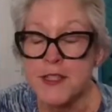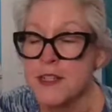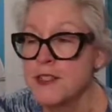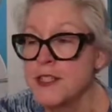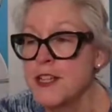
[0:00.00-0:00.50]

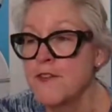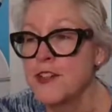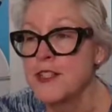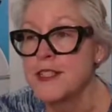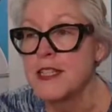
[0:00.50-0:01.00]
There's
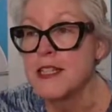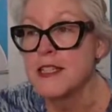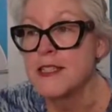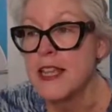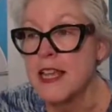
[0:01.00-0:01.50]

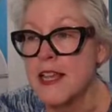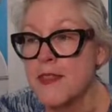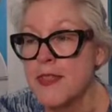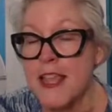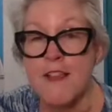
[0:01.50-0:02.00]
differences
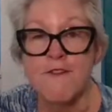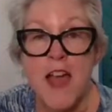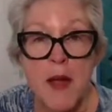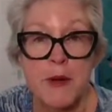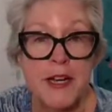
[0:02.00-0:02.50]
in the
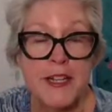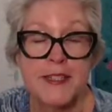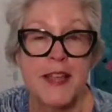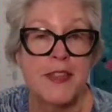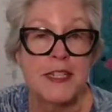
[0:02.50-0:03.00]

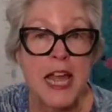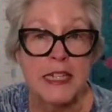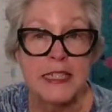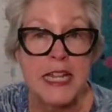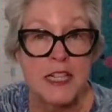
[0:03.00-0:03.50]
fabrics and the
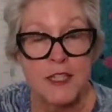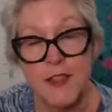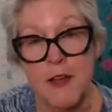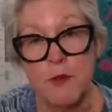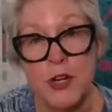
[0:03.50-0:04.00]
techniques
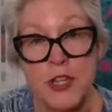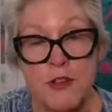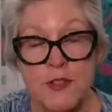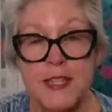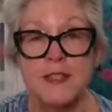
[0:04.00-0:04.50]
that we're
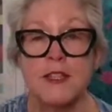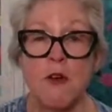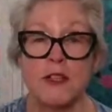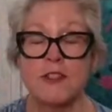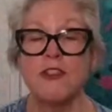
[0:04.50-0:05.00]
using.
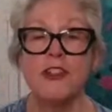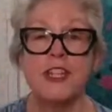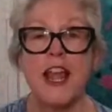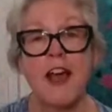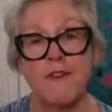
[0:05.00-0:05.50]
So it's good
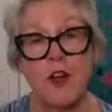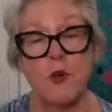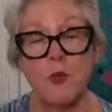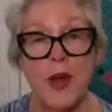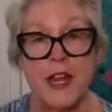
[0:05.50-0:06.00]
to have
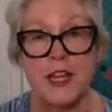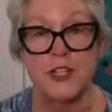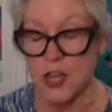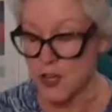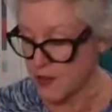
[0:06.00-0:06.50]
a
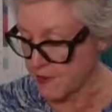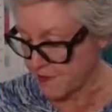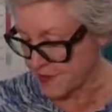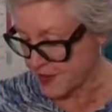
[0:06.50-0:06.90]
range of